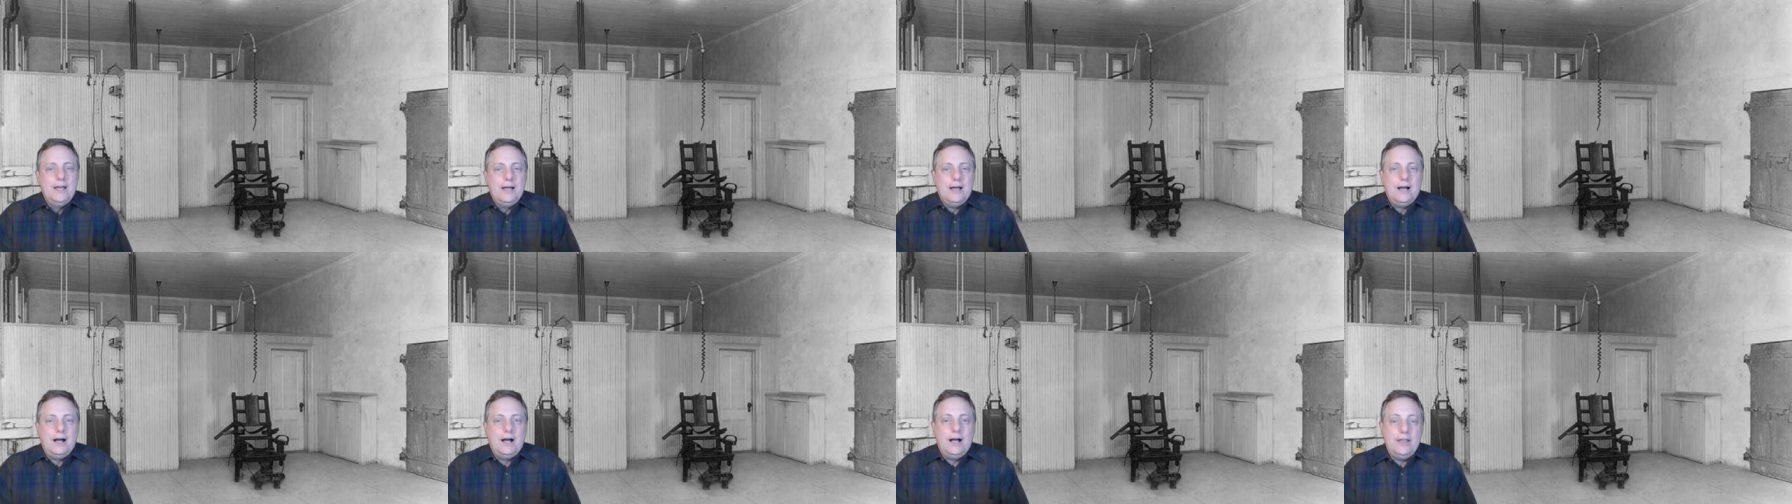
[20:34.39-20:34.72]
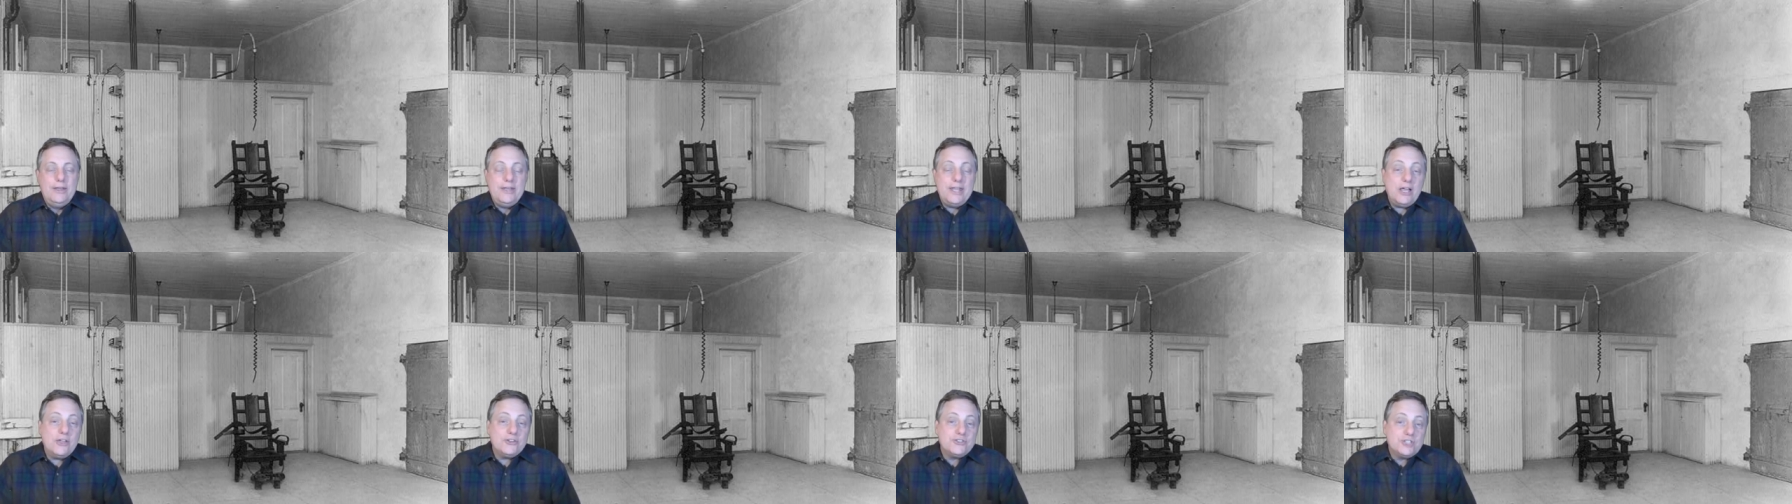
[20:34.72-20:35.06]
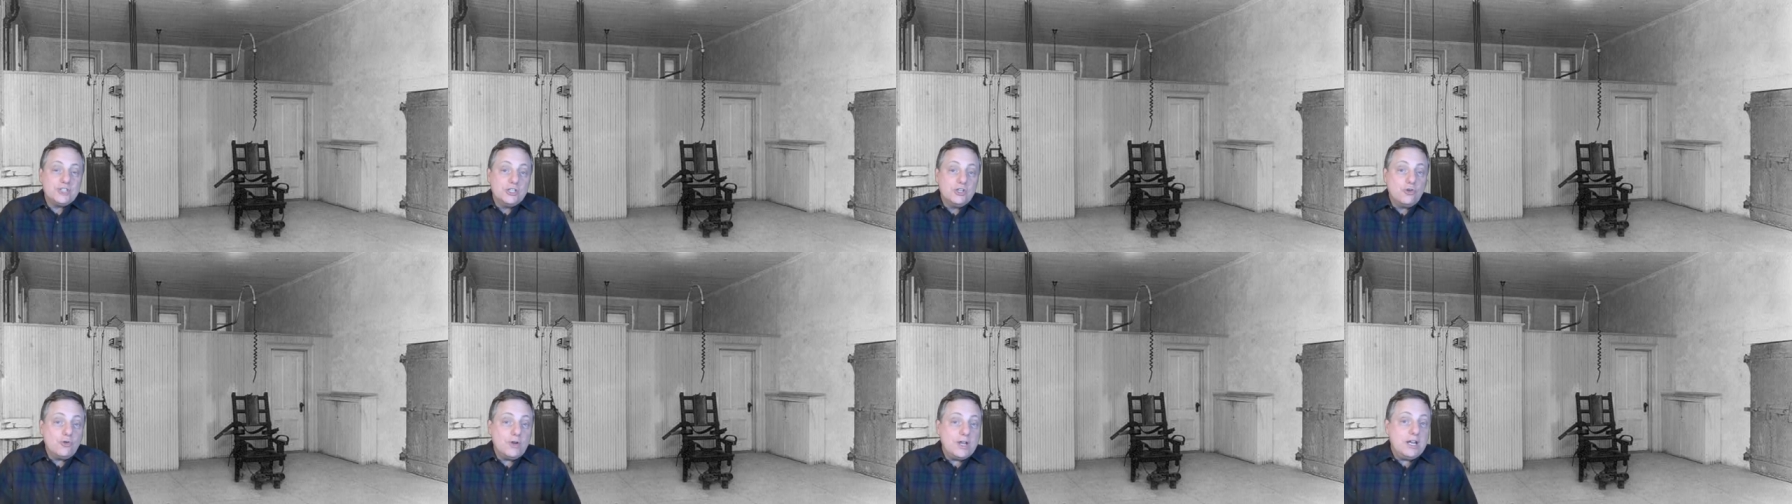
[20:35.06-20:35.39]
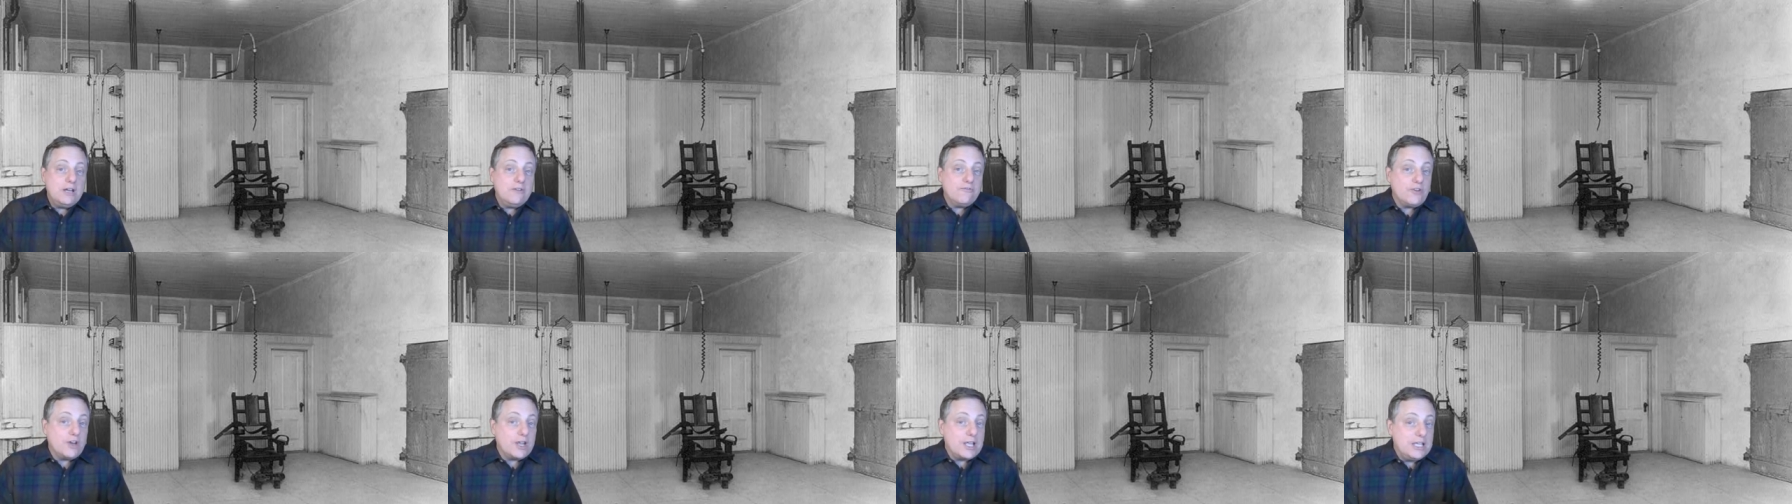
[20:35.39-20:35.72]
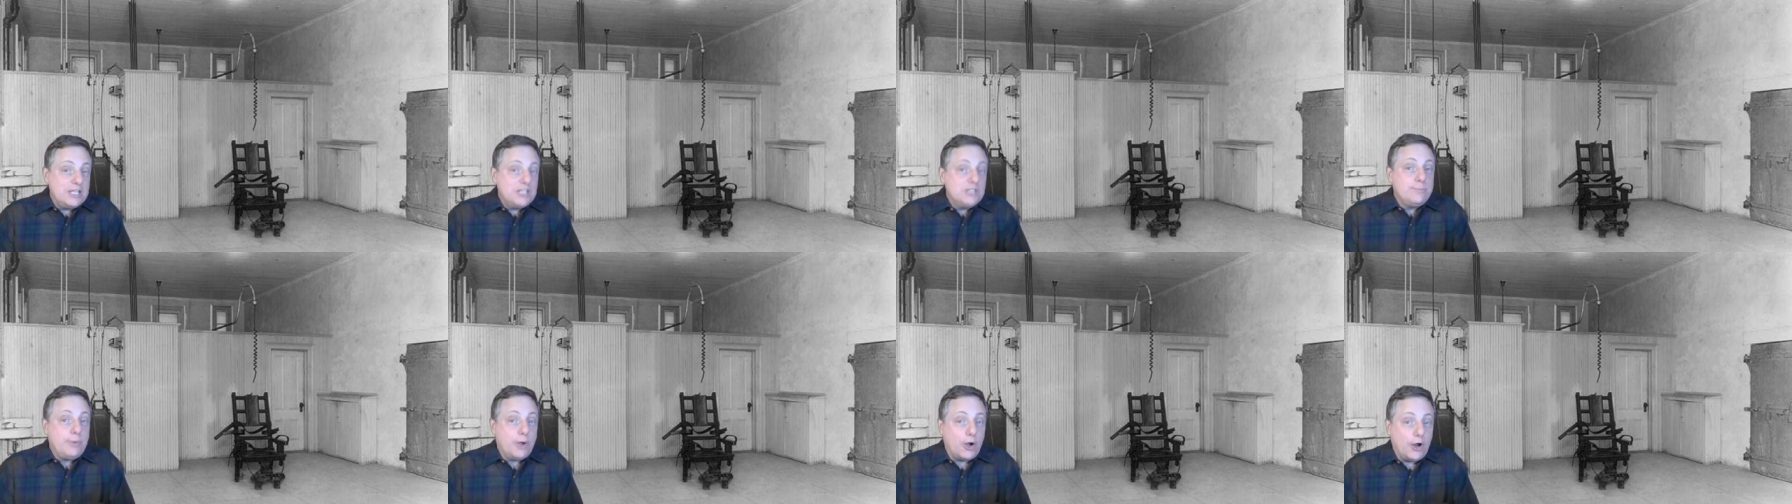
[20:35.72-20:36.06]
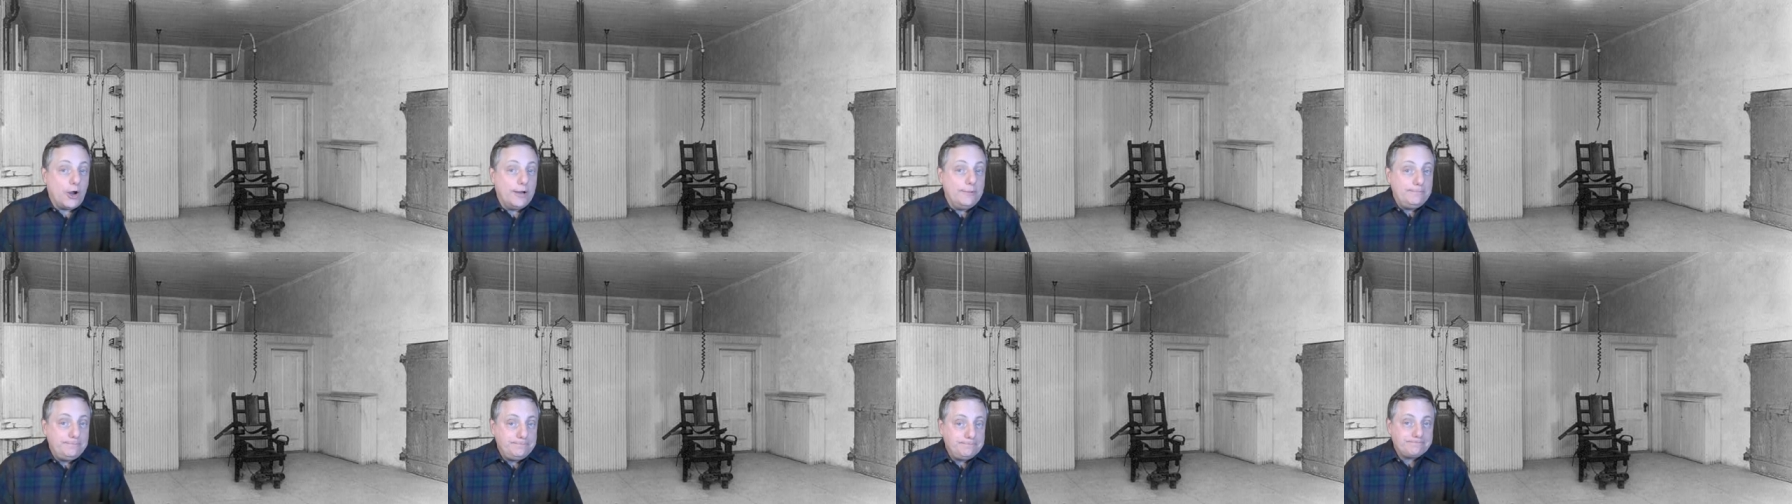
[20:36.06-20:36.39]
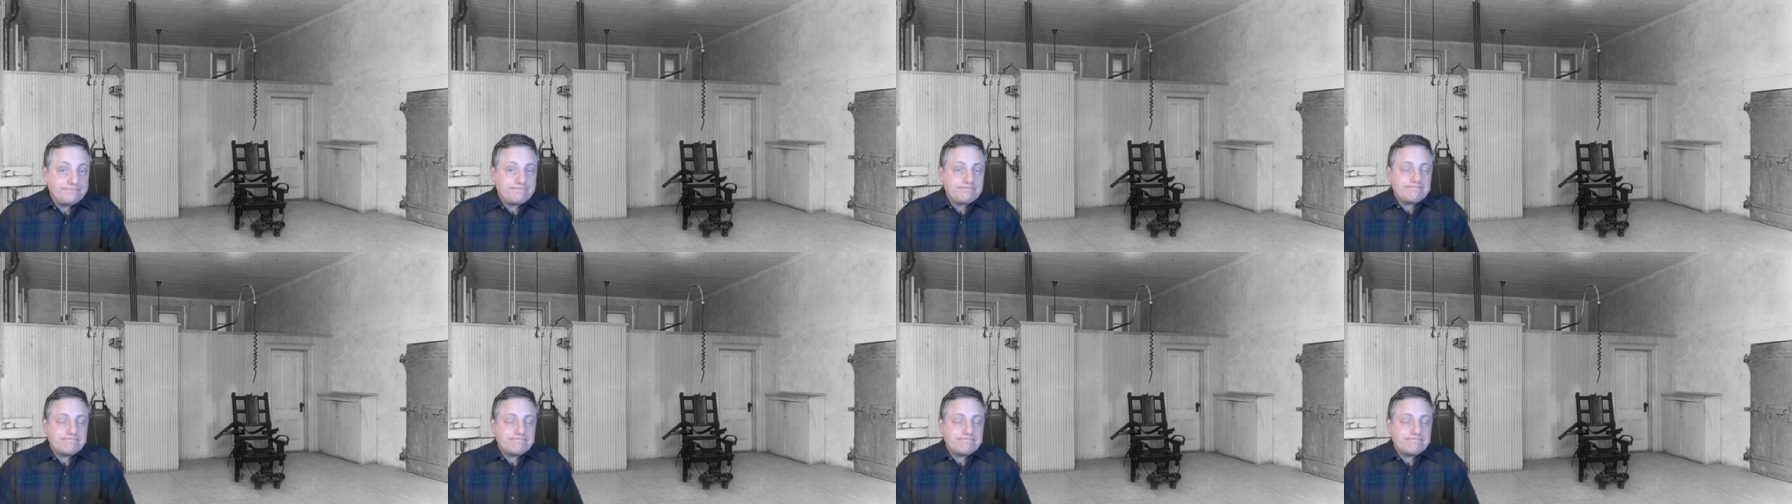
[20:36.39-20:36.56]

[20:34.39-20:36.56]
Uh, Nelson Green, for his part,